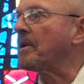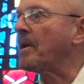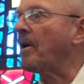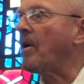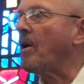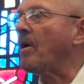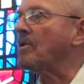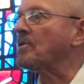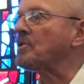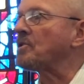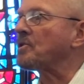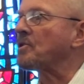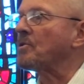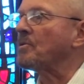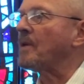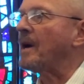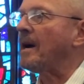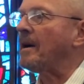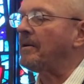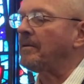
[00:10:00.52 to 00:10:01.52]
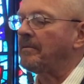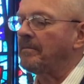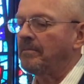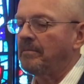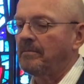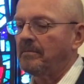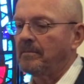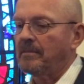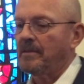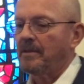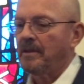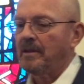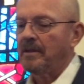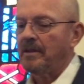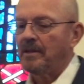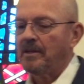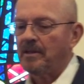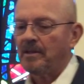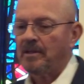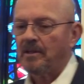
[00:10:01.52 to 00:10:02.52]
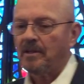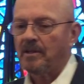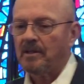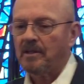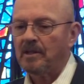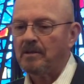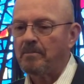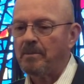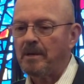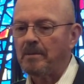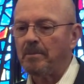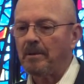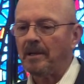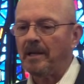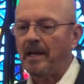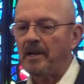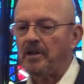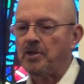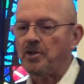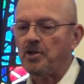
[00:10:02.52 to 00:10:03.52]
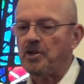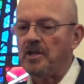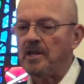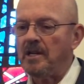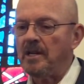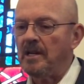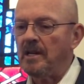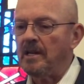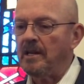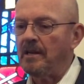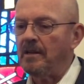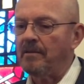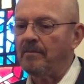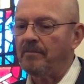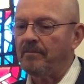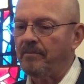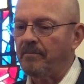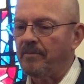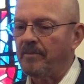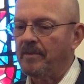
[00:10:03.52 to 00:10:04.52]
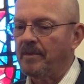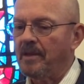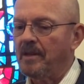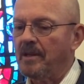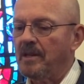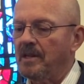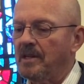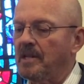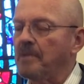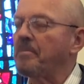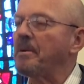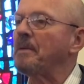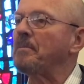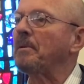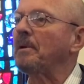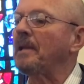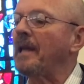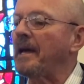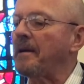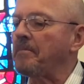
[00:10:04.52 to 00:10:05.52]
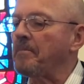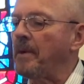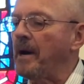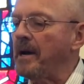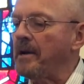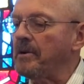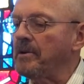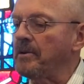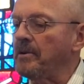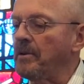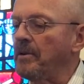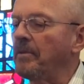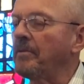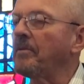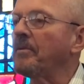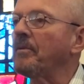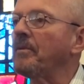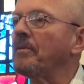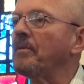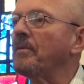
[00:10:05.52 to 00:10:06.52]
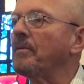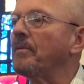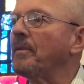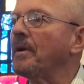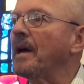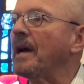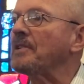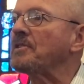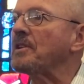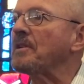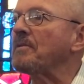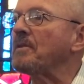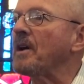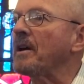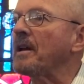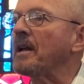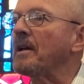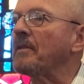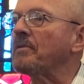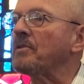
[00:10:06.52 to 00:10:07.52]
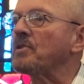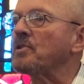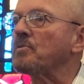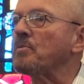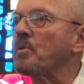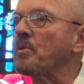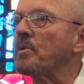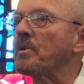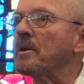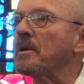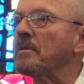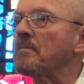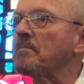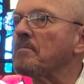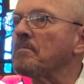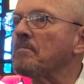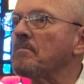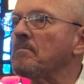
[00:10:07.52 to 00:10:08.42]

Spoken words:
our hearts go out to people like Jean, to people like Michael, as they've gone out this morning,